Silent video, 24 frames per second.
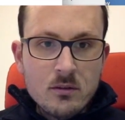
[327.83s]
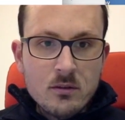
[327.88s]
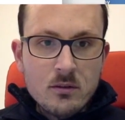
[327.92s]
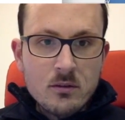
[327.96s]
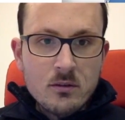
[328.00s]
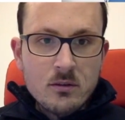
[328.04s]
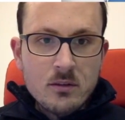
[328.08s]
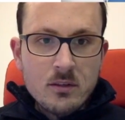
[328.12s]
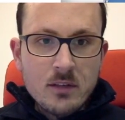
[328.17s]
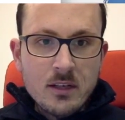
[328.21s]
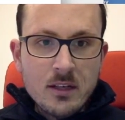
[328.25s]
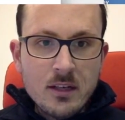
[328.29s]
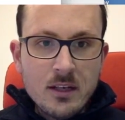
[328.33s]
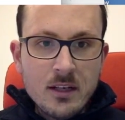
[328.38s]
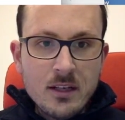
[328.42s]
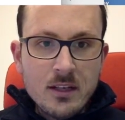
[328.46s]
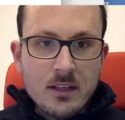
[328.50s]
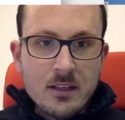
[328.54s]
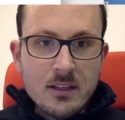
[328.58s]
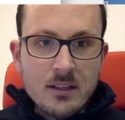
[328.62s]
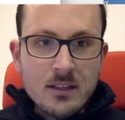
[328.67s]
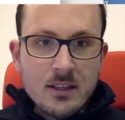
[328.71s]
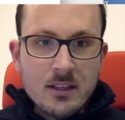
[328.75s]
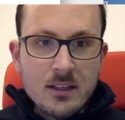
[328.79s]

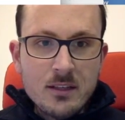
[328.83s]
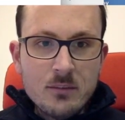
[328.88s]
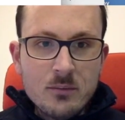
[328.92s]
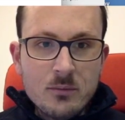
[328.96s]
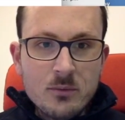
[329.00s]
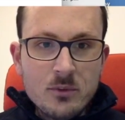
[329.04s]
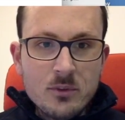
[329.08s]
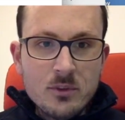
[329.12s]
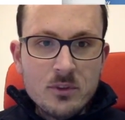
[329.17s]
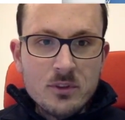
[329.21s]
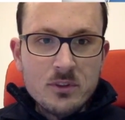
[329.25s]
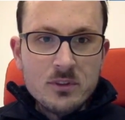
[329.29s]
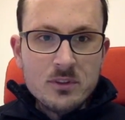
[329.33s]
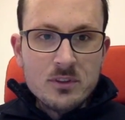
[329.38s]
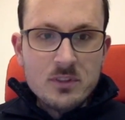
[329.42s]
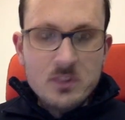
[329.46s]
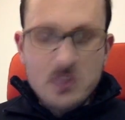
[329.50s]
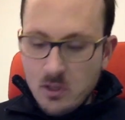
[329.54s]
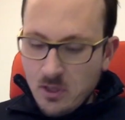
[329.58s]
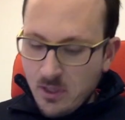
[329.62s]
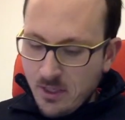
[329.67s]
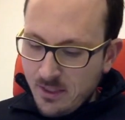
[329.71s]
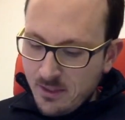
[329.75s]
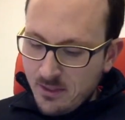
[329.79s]
Okay, that was
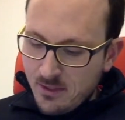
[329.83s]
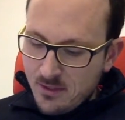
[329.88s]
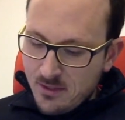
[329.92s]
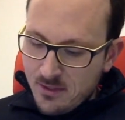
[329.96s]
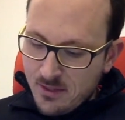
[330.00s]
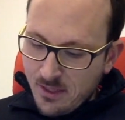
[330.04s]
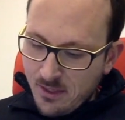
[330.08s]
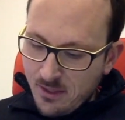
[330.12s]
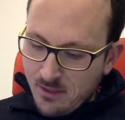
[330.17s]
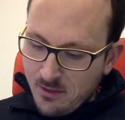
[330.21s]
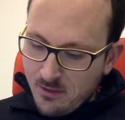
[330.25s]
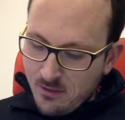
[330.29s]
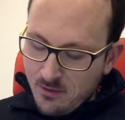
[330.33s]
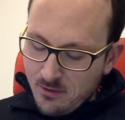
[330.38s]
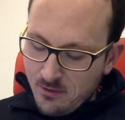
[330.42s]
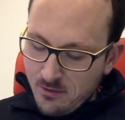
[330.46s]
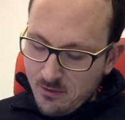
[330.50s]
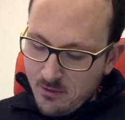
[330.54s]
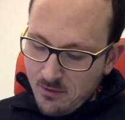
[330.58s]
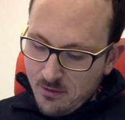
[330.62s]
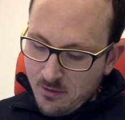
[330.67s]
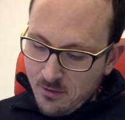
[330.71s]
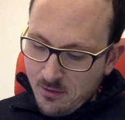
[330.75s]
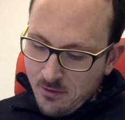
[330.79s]
nine
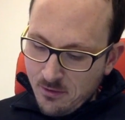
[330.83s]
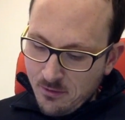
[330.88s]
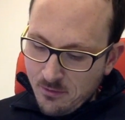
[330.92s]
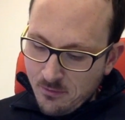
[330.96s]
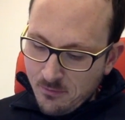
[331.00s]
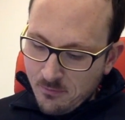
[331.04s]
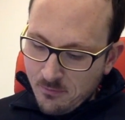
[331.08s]
seconds.